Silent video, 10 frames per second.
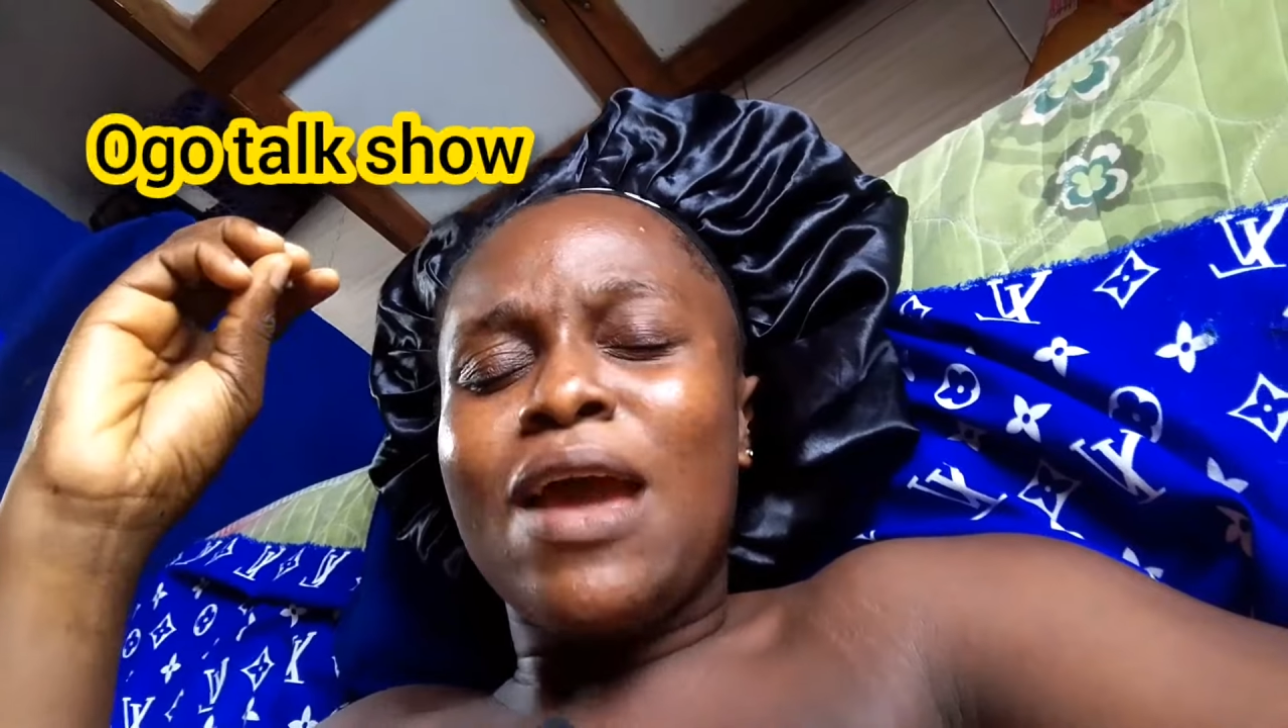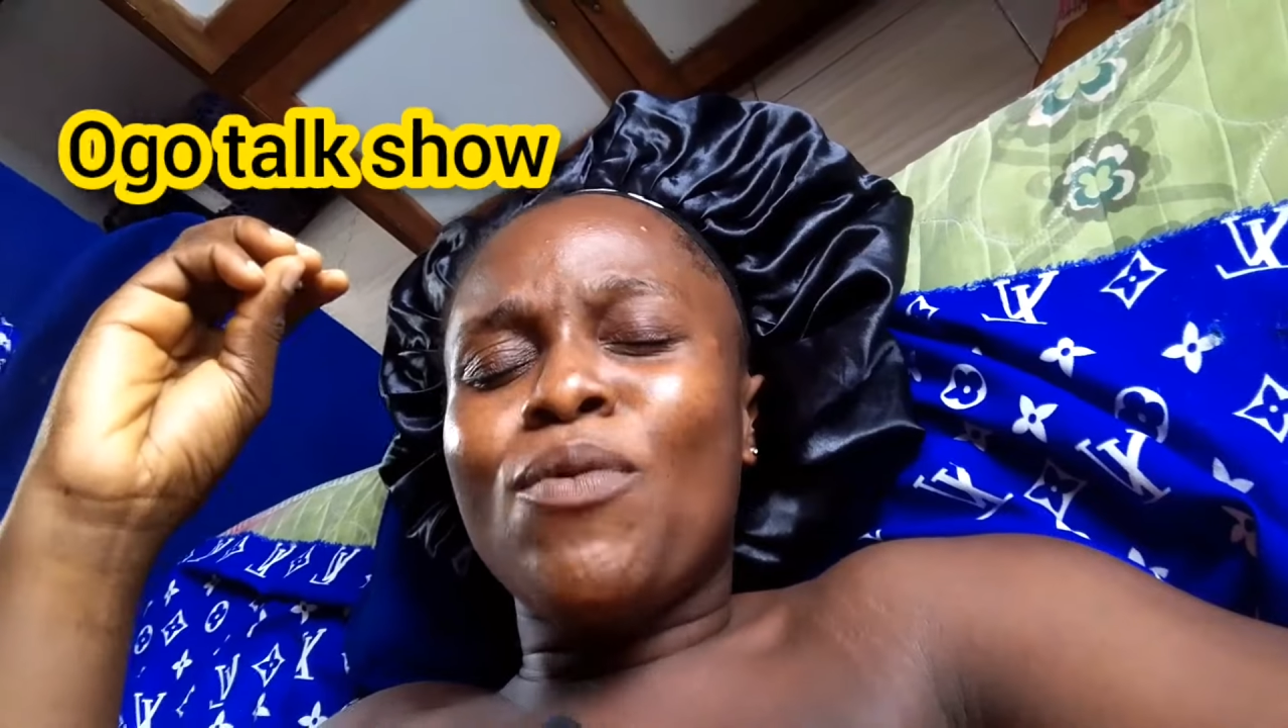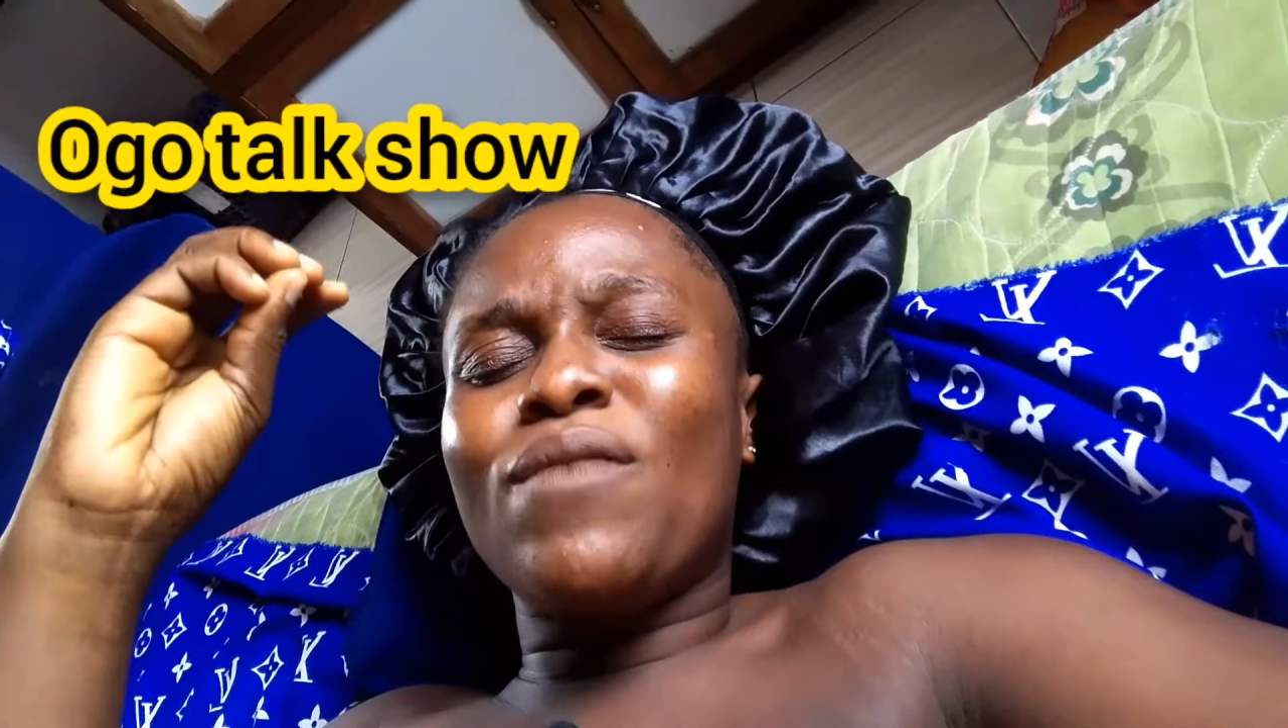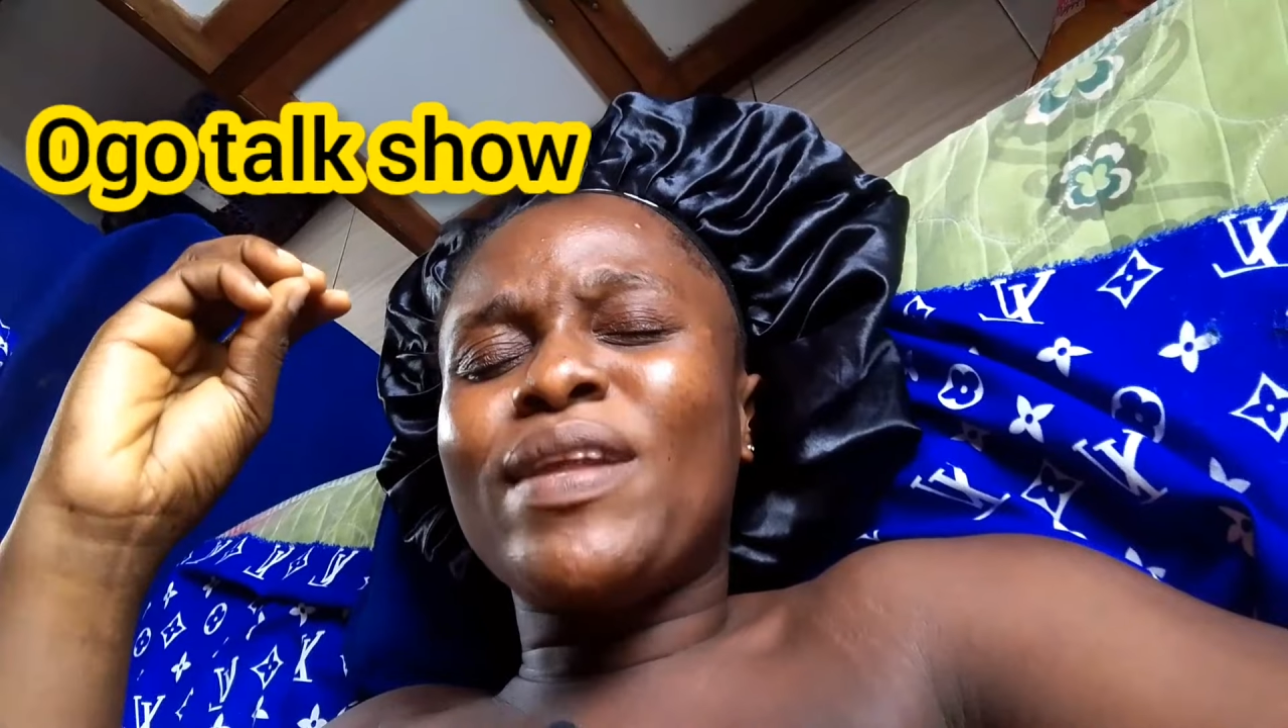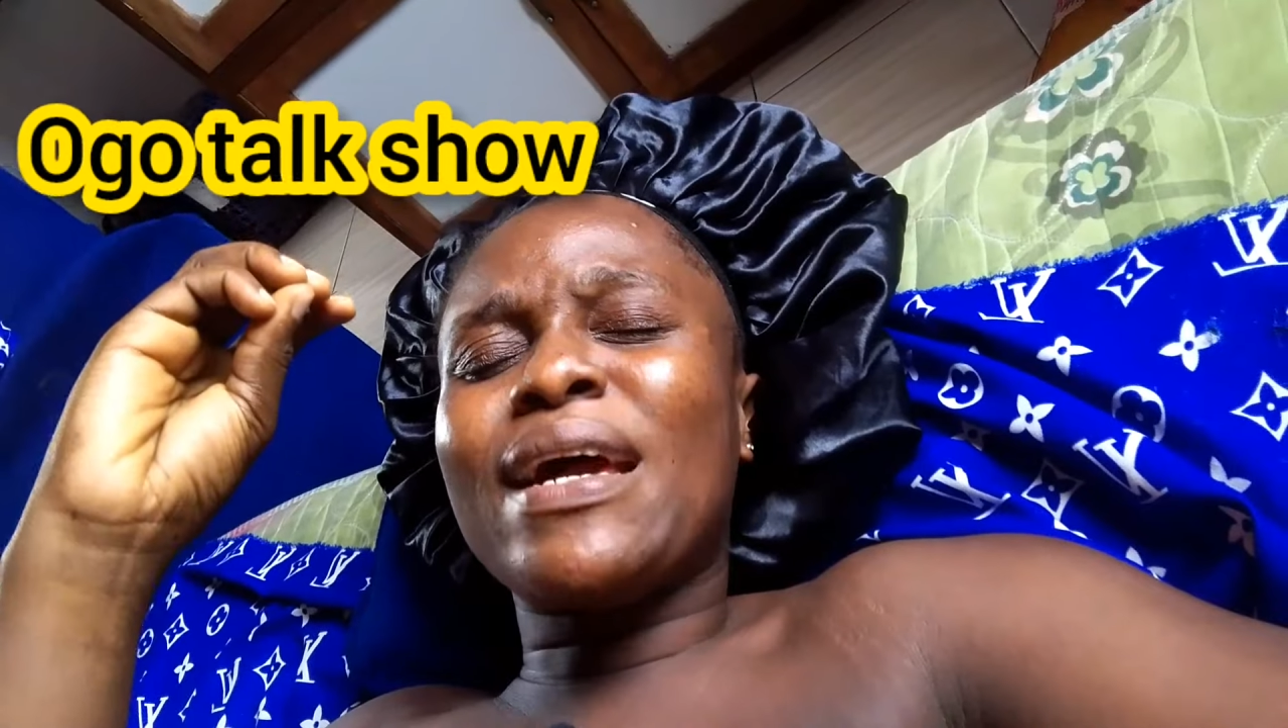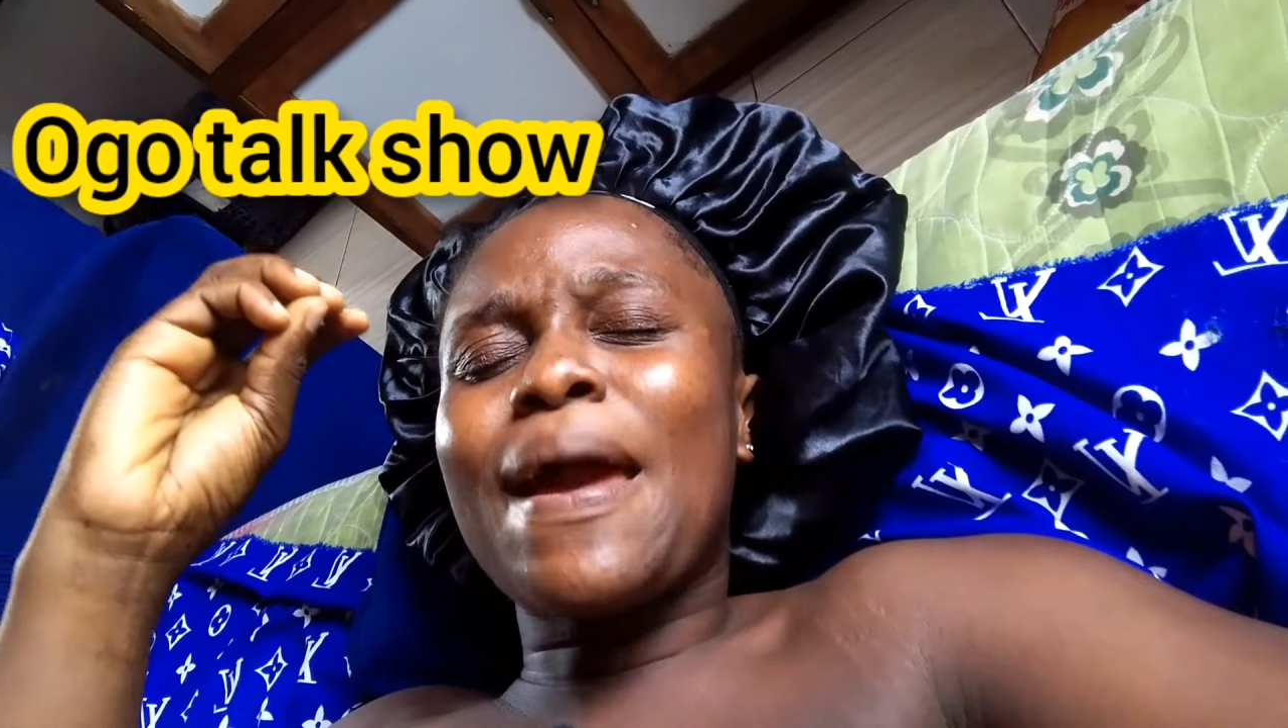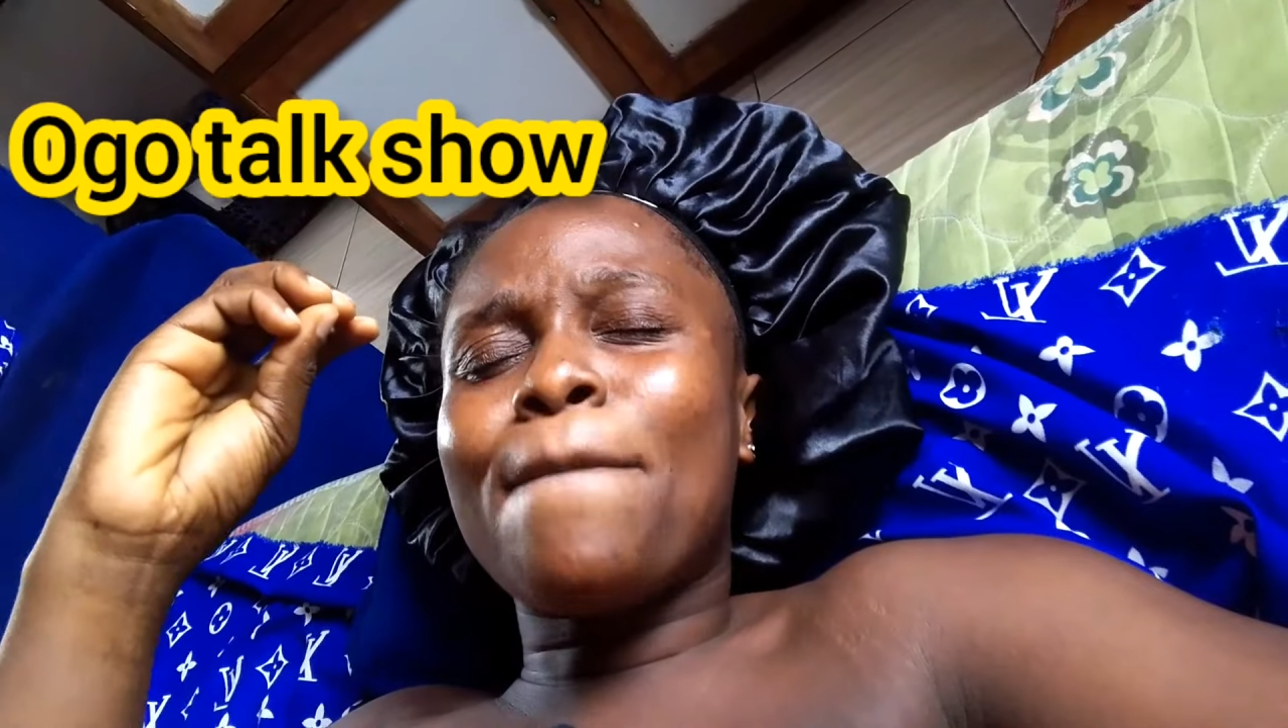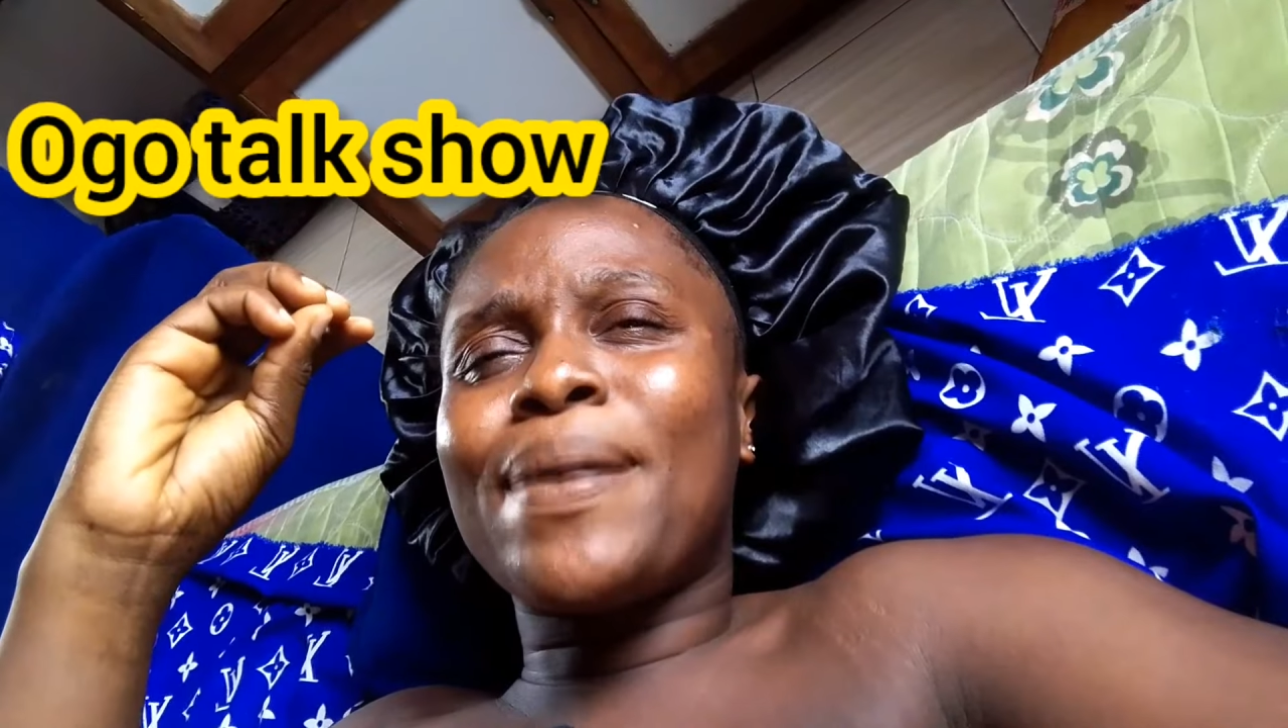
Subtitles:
Whenever that guy